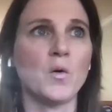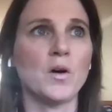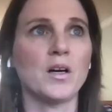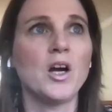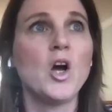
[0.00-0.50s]

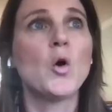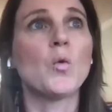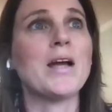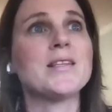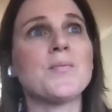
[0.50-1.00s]
or
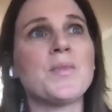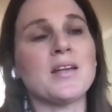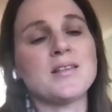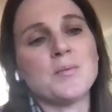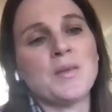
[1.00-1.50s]
write something
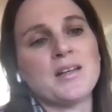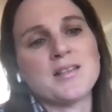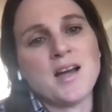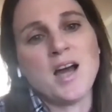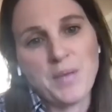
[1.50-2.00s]
and submit it as
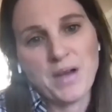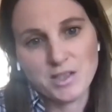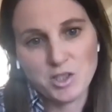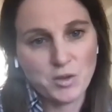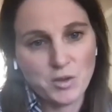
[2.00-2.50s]
an op-ed
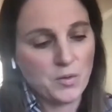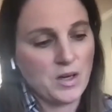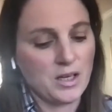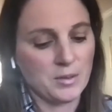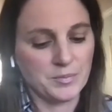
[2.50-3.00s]
to
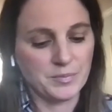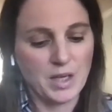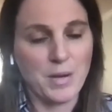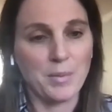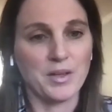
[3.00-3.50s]

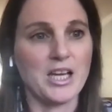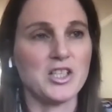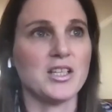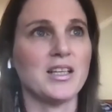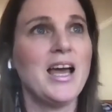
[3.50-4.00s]
a
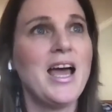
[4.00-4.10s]
publication.